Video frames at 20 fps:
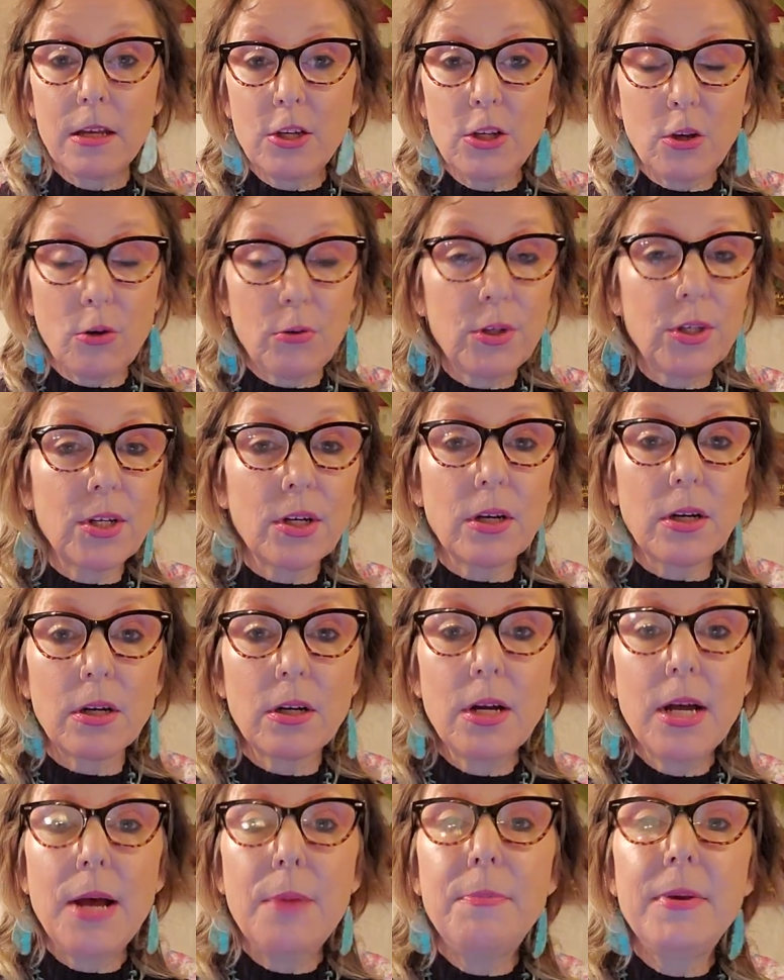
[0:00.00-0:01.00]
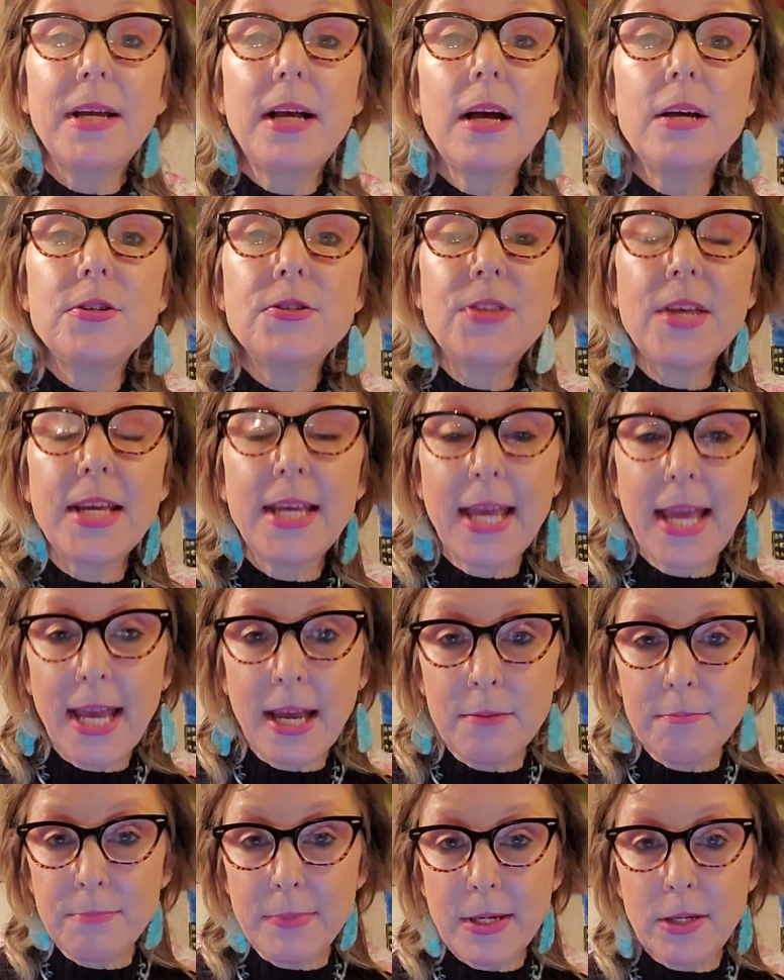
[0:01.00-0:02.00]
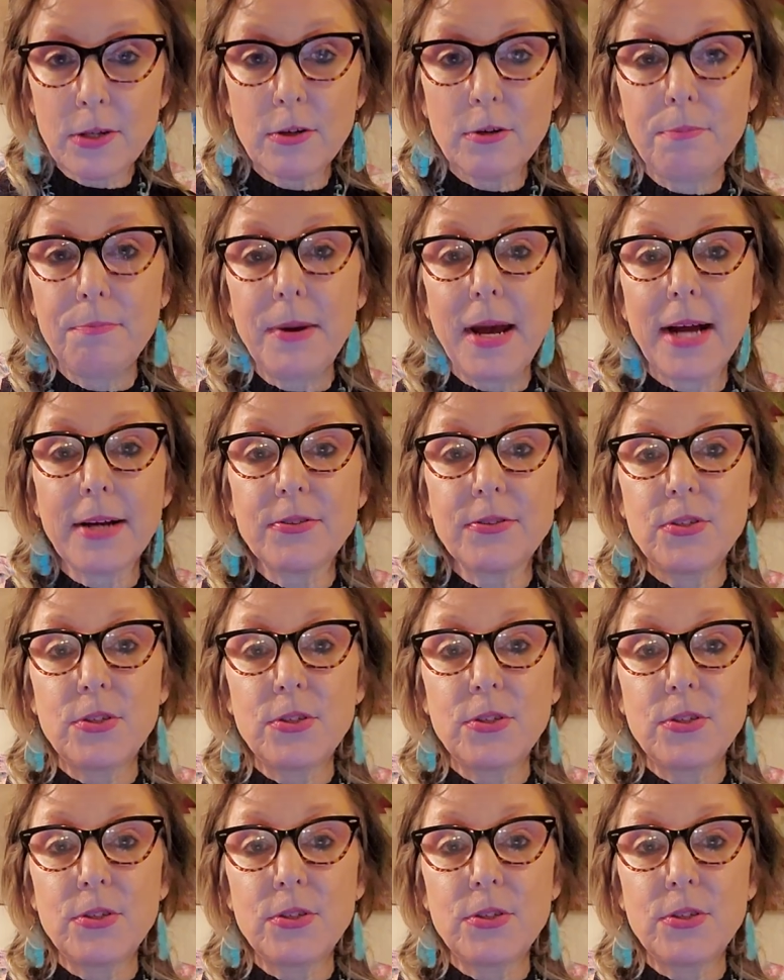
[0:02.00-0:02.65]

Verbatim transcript: you know, you're, because they can't mirror back